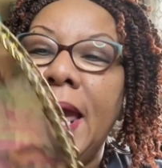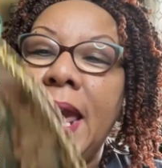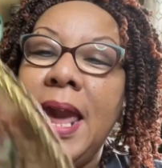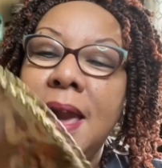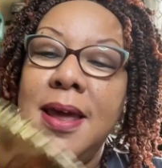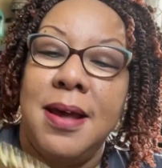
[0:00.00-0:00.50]

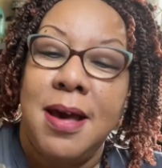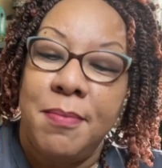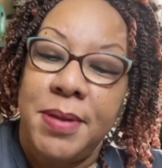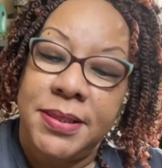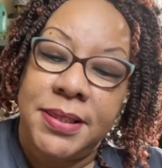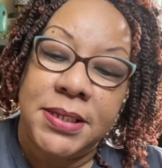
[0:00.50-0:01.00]
And
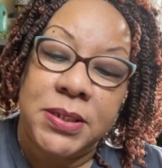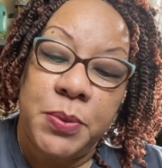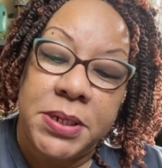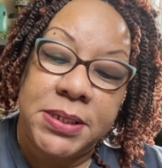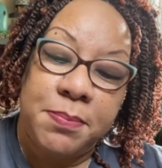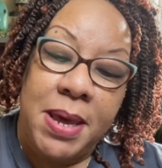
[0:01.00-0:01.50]
this one
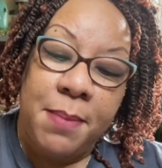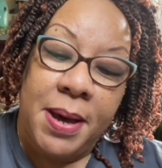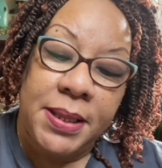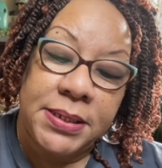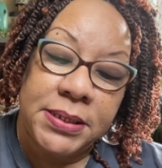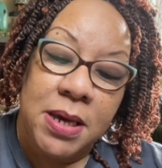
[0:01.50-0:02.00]
is made by
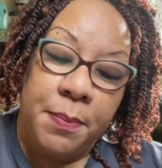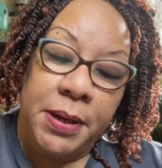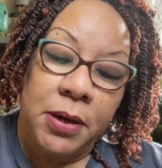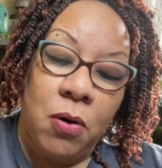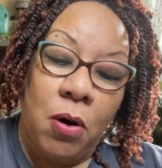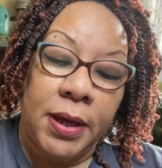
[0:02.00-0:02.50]
this company
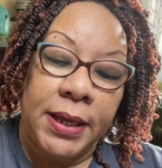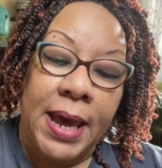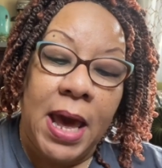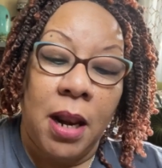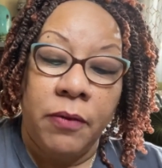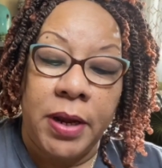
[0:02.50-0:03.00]
called
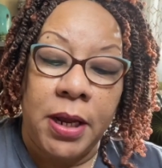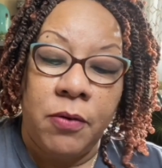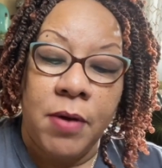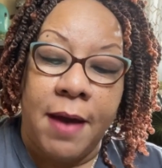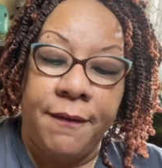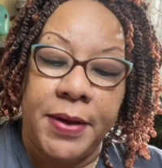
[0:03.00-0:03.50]
Gallery
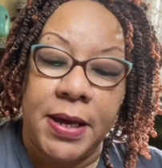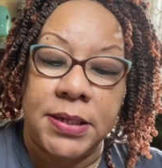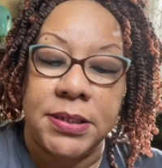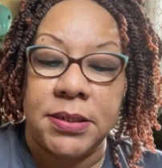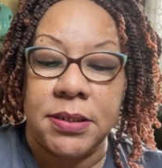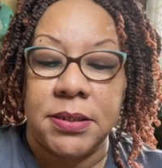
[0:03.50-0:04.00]

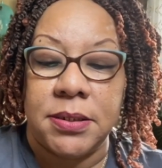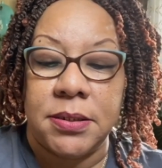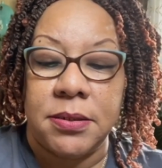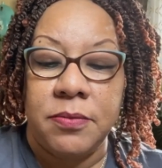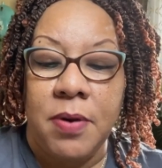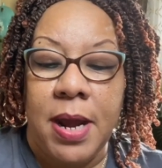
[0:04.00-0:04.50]

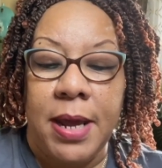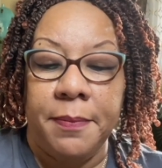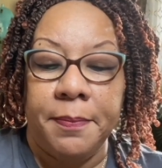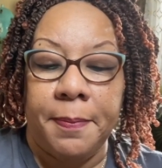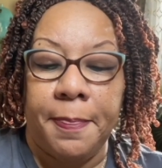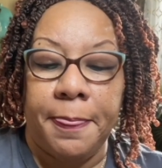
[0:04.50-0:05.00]
Graphics, right?
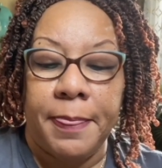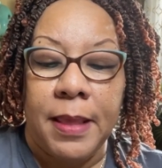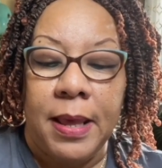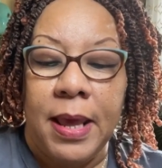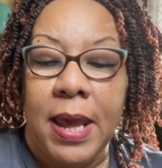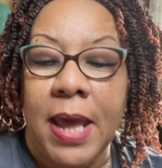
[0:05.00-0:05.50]

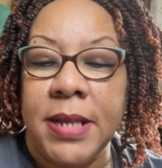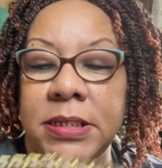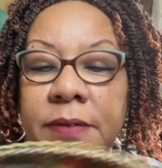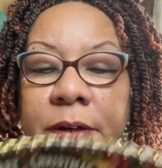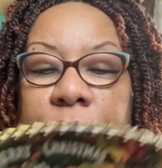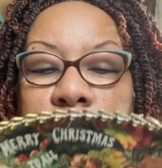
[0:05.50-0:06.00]
And it's
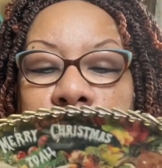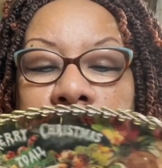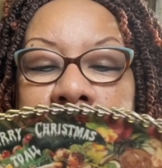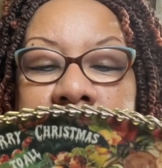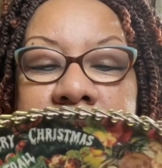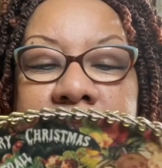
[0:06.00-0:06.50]
a
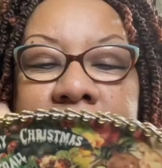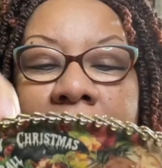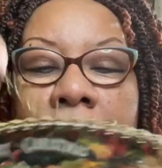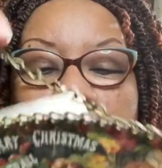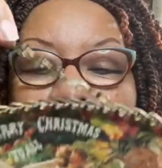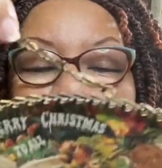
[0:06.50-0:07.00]
Victorian style